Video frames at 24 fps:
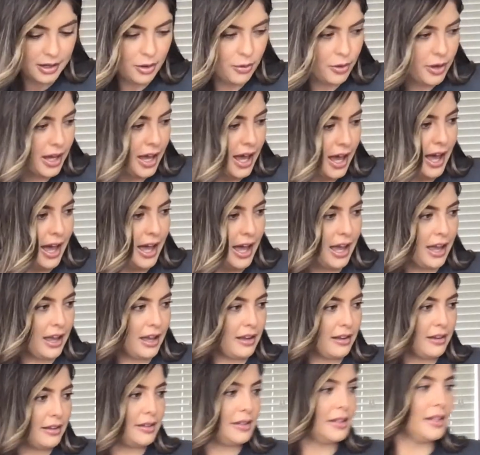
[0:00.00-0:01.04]

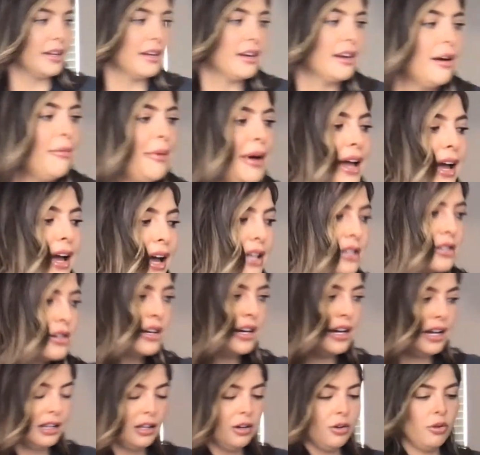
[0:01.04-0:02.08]
Okay, now my hands are
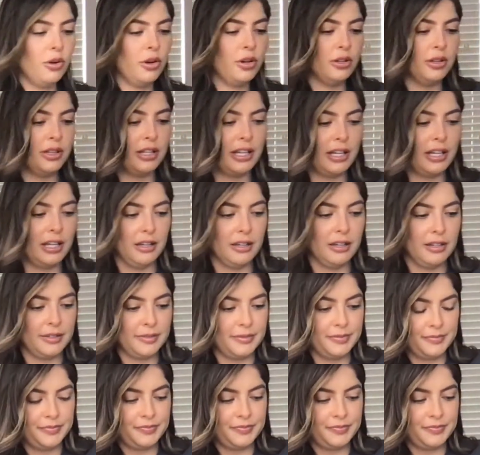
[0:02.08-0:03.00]
hella oily.